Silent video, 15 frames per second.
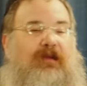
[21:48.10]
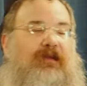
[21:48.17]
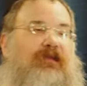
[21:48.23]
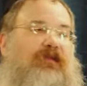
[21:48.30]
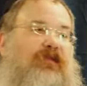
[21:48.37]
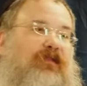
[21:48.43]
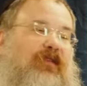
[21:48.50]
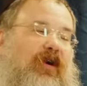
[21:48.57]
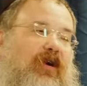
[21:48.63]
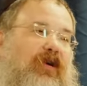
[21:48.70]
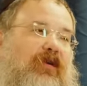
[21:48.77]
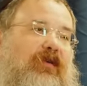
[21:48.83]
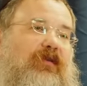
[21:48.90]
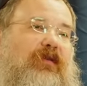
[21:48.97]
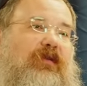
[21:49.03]

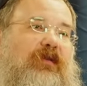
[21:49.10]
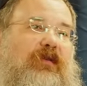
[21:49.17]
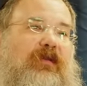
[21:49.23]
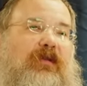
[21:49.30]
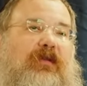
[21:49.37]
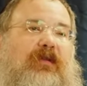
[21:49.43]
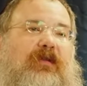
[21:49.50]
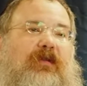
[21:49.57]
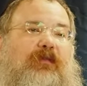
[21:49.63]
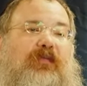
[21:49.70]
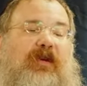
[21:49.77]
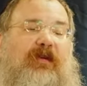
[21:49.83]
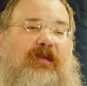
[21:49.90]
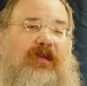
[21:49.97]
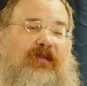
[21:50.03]
So the
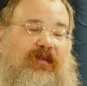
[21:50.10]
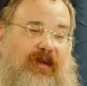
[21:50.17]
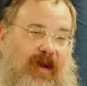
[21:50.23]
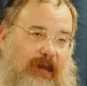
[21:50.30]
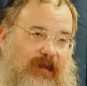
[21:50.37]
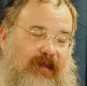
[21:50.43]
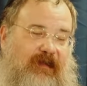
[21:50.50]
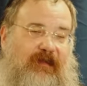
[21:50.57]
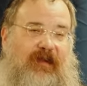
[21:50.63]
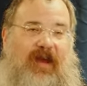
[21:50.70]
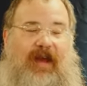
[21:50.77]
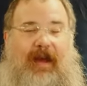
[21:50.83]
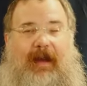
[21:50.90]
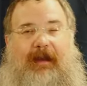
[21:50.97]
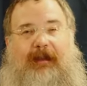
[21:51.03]
previous Rebbe
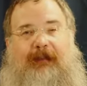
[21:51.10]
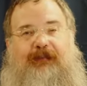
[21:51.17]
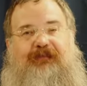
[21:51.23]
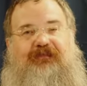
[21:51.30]
said,